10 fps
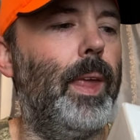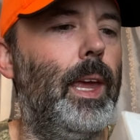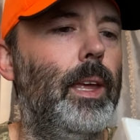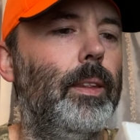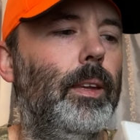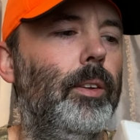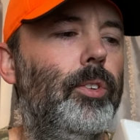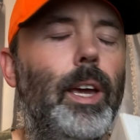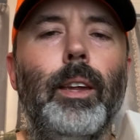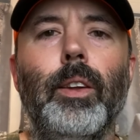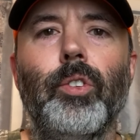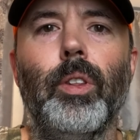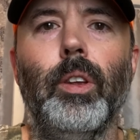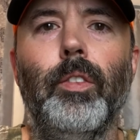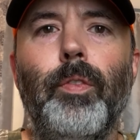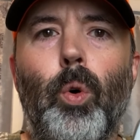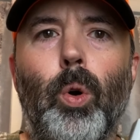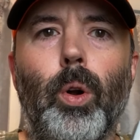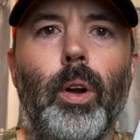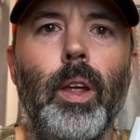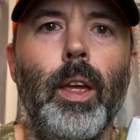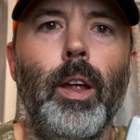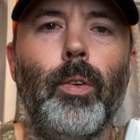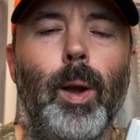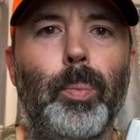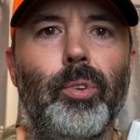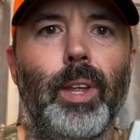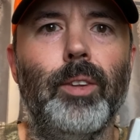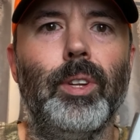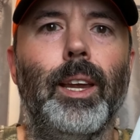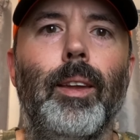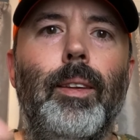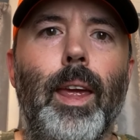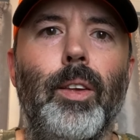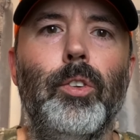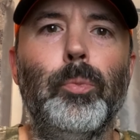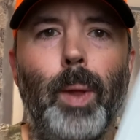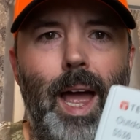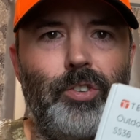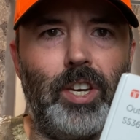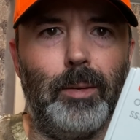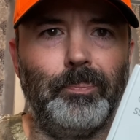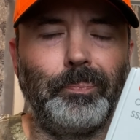and the second digit, the 4, represents that it can take splashing